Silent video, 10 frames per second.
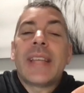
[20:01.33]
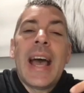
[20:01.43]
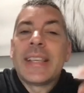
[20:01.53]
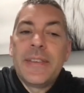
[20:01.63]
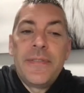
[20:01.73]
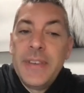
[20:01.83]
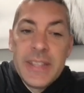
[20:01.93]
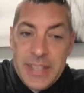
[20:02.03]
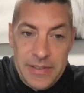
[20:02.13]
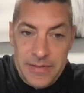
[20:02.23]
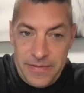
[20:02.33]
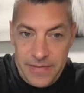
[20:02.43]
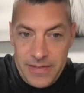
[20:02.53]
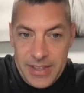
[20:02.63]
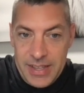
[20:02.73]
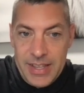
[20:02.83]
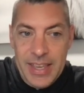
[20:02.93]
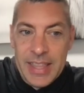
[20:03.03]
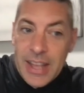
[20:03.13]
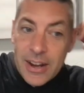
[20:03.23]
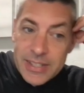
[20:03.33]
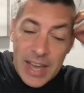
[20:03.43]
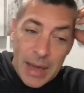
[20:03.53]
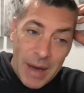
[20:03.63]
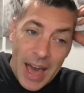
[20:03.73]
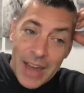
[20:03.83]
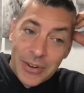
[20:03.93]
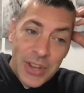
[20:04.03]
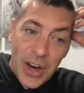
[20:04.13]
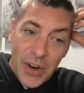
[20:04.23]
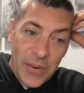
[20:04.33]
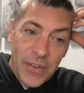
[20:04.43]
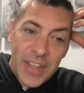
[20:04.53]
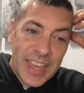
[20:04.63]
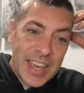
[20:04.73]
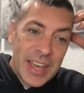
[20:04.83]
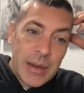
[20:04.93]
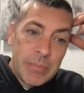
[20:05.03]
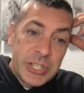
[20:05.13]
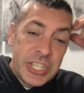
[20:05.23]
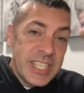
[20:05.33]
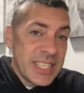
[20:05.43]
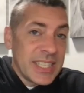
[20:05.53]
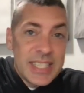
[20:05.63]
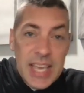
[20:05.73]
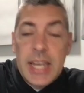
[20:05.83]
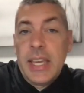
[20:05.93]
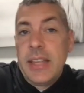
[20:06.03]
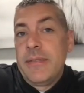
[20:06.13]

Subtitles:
as offensive in their time. I don't know. But Jesus said it.